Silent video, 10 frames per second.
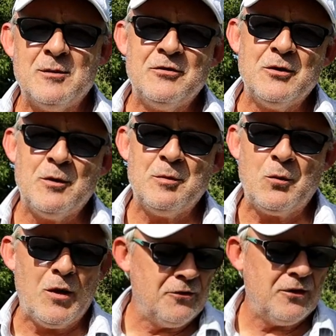some of you will
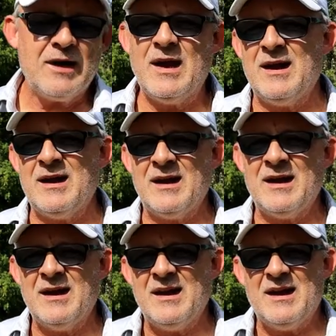be wondering,
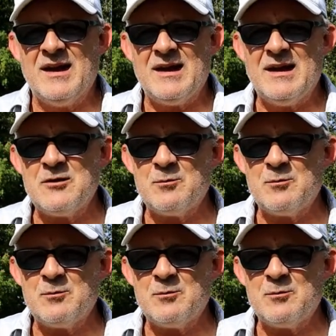he